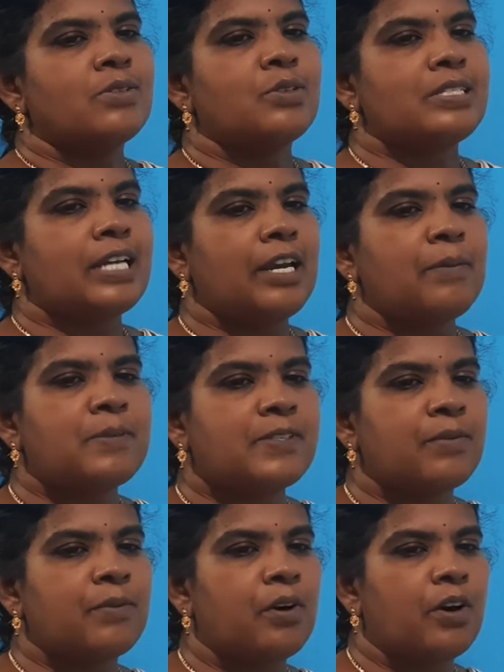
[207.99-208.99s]
So types
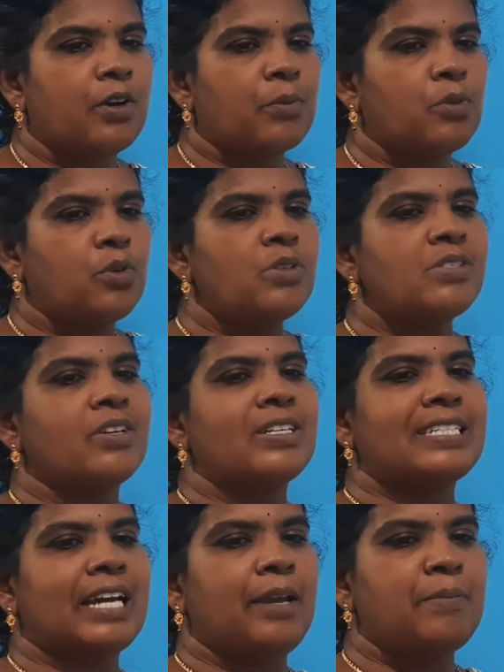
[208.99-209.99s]
of hormones
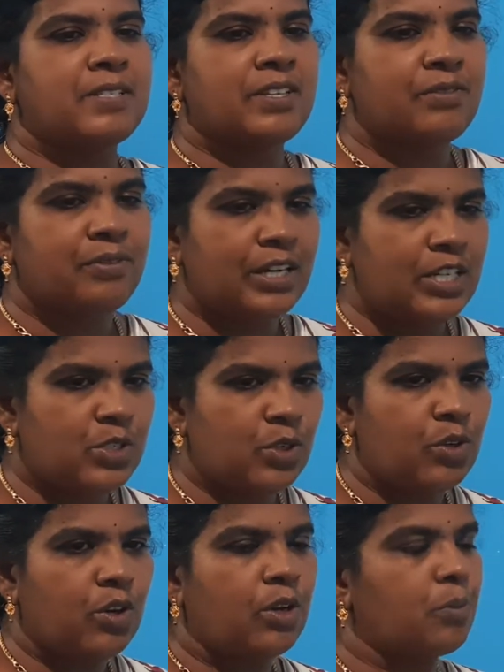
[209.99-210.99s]
or types of
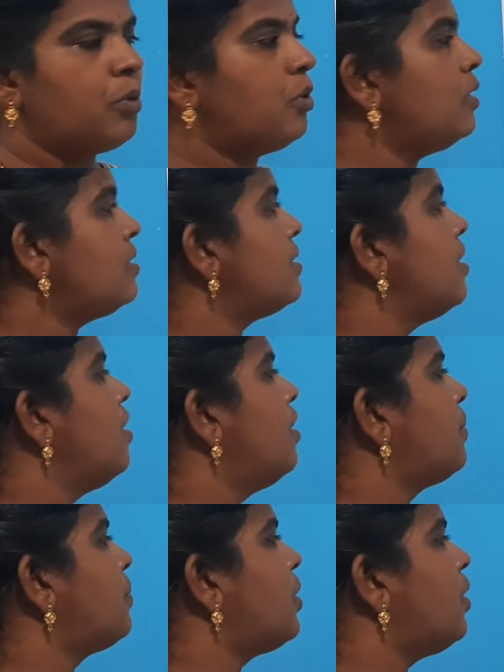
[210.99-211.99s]
phytohormones
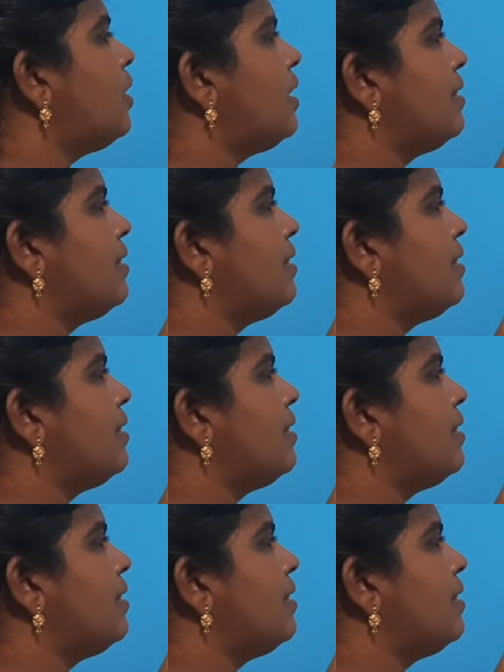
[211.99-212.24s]
are broad.